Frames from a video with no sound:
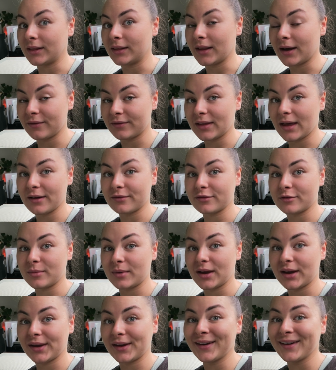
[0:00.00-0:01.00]
Love that for
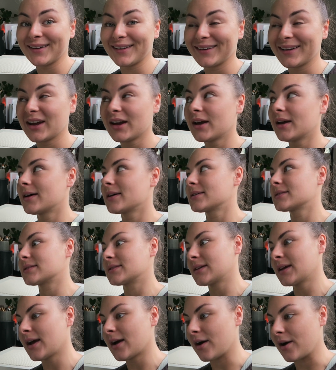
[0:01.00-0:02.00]
me.
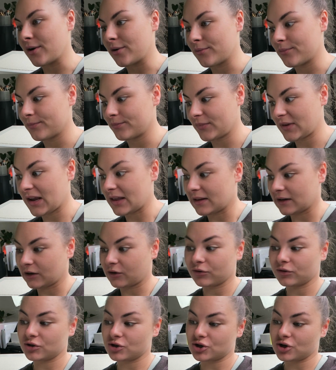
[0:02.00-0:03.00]
So now that I
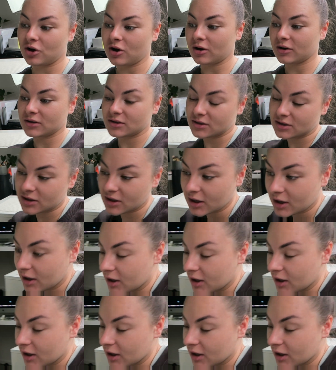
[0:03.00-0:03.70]
got the shot,